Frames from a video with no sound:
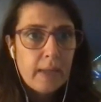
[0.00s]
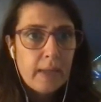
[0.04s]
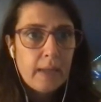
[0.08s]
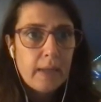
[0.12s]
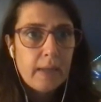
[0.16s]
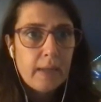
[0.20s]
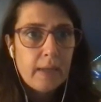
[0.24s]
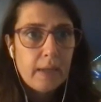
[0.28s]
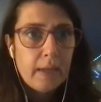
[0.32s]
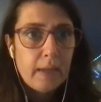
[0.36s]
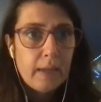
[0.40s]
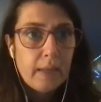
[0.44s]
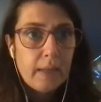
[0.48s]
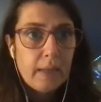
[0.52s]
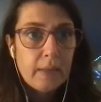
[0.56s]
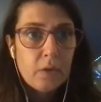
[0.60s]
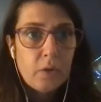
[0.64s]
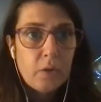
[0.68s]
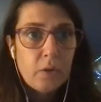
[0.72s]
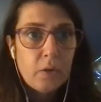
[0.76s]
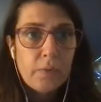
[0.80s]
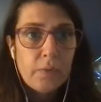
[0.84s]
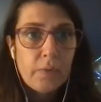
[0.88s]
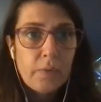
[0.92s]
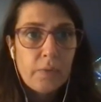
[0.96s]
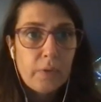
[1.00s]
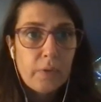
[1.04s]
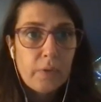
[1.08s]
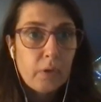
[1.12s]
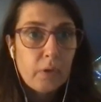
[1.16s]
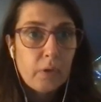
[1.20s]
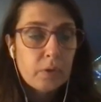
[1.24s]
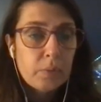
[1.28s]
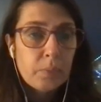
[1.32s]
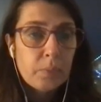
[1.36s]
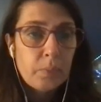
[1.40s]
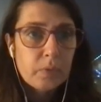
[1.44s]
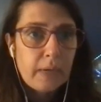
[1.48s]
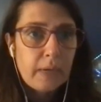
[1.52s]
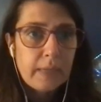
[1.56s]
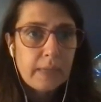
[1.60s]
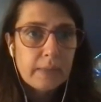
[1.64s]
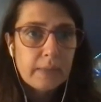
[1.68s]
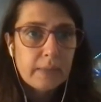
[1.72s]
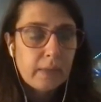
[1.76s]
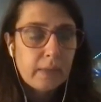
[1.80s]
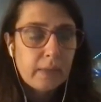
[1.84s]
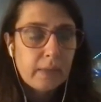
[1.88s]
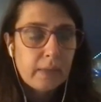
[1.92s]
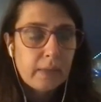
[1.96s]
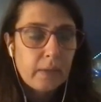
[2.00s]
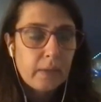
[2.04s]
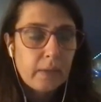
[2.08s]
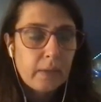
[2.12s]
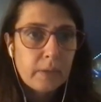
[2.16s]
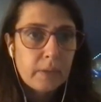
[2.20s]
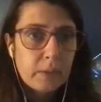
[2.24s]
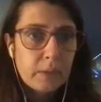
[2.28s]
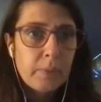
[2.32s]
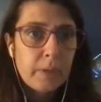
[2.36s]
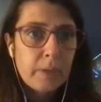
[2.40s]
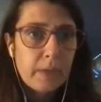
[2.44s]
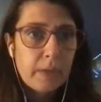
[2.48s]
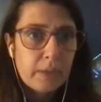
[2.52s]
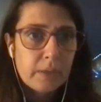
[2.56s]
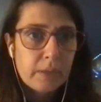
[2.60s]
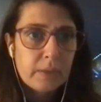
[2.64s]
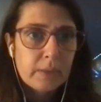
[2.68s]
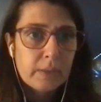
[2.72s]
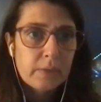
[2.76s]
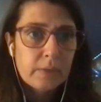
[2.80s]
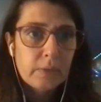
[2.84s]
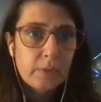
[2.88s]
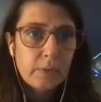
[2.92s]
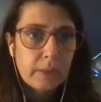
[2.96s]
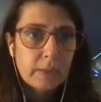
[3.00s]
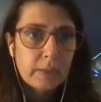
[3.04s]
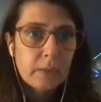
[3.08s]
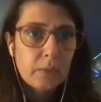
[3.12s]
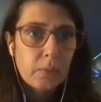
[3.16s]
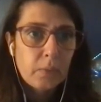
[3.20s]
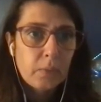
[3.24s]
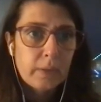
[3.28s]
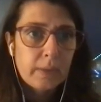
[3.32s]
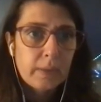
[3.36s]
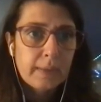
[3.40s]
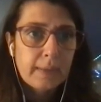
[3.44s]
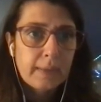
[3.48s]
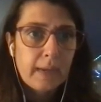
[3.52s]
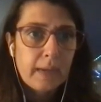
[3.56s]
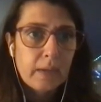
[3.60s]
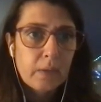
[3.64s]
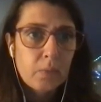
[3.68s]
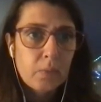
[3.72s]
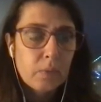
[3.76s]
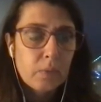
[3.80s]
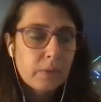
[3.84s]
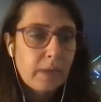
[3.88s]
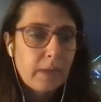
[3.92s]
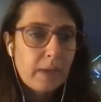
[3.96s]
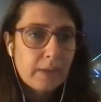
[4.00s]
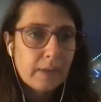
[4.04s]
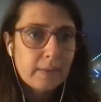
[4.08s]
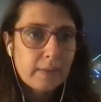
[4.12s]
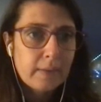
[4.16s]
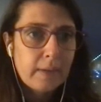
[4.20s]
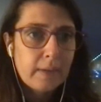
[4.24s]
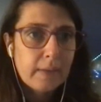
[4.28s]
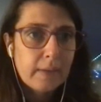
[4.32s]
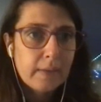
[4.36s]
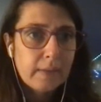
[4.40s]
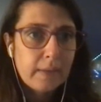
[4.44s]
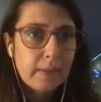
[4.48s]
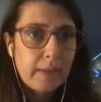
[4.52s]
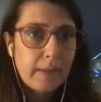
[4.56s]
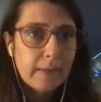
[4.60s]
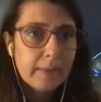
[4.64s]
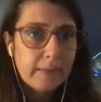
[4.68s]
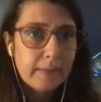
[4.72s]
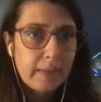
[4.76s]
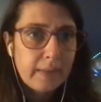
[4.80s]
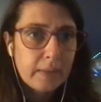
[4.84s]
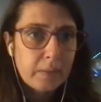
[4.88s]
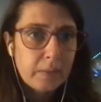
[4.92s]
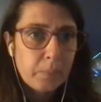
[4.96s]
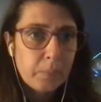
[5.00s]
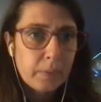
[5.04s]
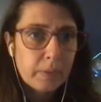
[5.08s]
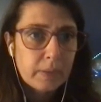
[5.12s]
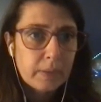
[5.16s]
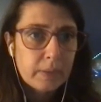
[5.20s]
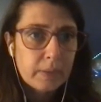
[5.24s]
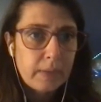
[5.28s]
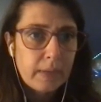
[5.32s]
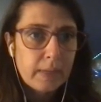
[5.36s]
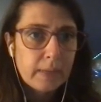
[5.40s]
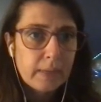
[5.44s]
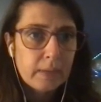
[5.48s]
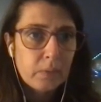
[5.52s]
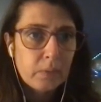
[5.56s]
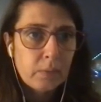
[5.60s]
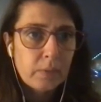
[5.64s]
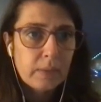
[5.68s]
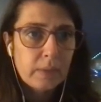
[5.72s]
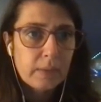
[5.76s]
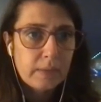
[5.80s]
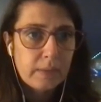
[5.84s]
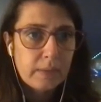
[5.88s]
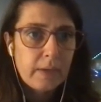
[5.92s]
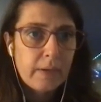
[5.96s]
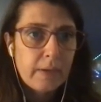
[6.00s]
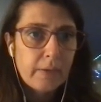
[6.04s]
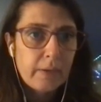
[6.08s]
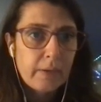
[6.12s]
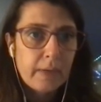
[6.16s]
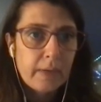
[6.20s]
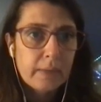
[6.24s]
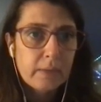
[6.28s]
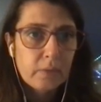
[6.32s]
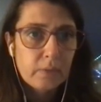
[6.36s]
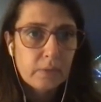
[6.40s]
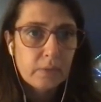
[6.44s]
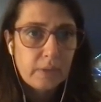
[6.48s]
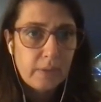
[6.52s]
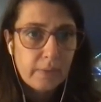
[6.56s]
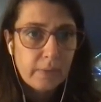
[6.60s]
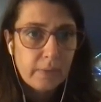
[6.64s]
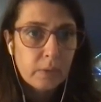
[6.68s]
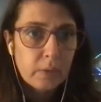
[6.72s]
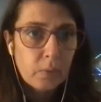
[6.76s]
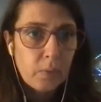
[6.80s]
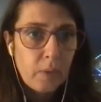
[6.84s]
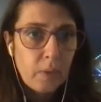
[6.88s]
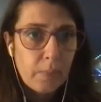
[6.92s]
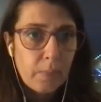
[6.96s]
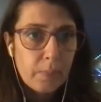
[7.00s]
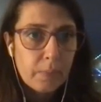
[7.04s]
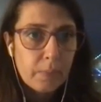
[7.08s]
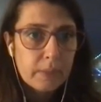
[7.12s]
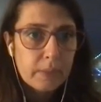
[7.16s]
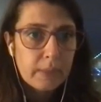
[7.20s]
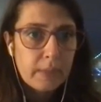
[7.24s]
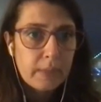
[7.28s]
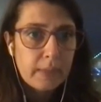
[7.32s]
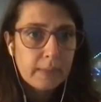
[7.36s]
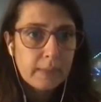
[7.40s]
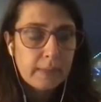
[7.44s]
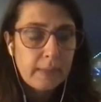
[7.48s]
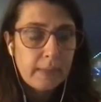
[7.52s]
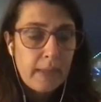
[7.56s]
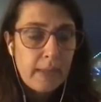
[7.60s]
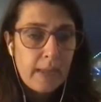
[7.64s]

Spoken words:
The overall response rate of these patients treated with TAG was excellent, 88%, with a CR rate of 71%,